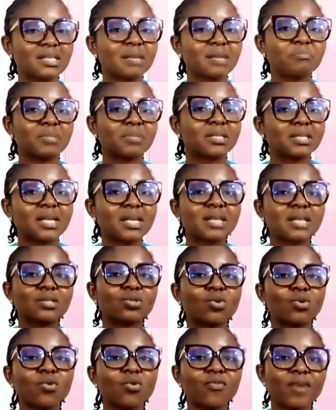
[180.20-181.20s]
same mistakes
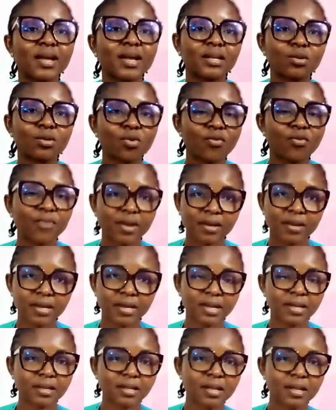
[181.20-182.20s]
over and over
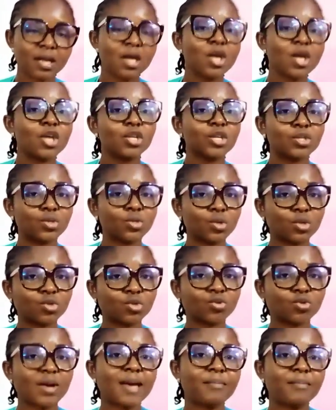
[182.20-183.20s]
again. So
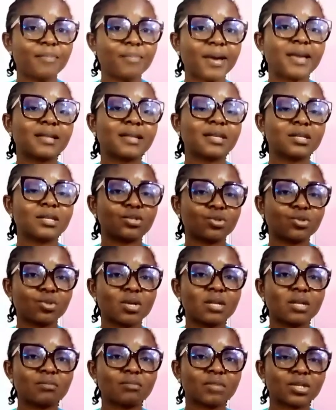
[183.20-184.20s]
try buying a
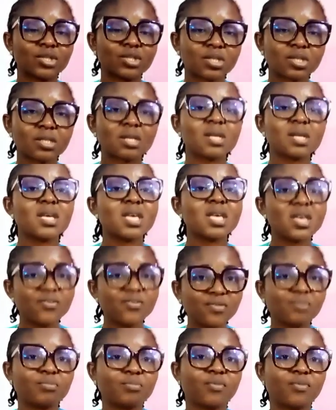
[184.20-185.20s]
sewing machine
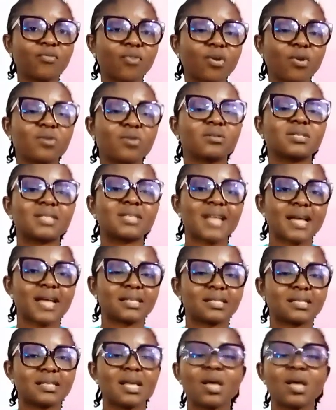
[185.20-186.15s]
even before you start.